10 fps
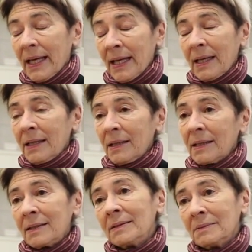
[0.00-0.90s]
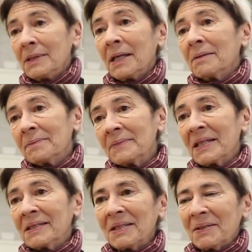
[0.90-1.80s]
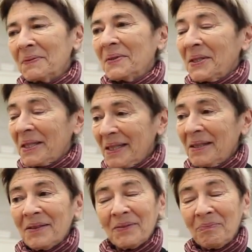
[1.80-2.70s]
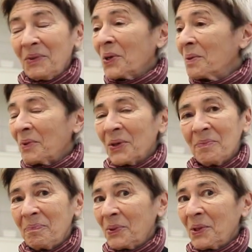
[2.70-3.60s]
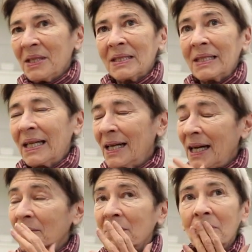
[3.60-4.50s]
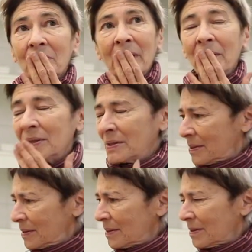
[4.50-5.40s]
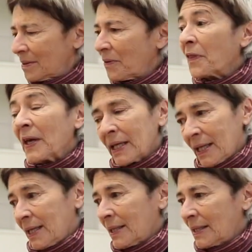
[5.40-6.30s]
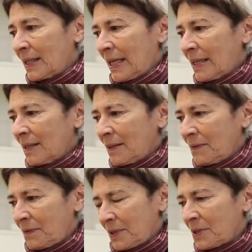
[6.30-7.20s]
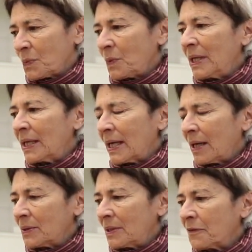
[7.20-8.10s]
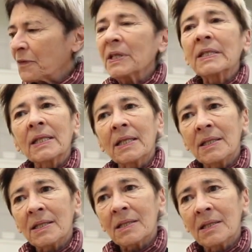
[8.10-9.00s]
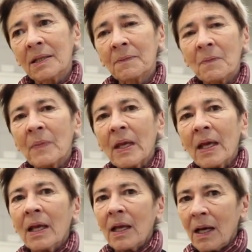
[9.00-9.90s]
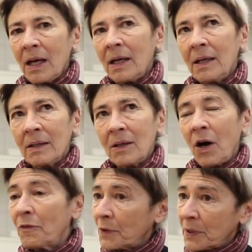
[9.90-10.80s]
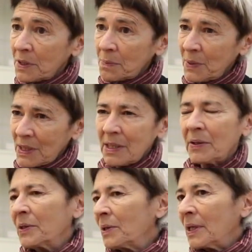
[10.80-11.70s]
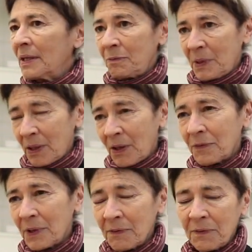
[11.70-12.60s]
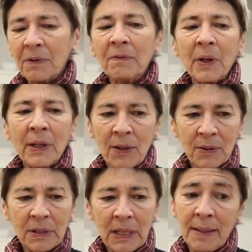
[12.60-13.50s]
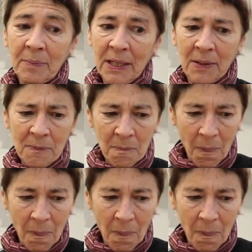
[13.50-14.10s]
And yeah, that's more and more important. I was thinking at the end of this week how different it is to offer this material I've been offering for a very long time now,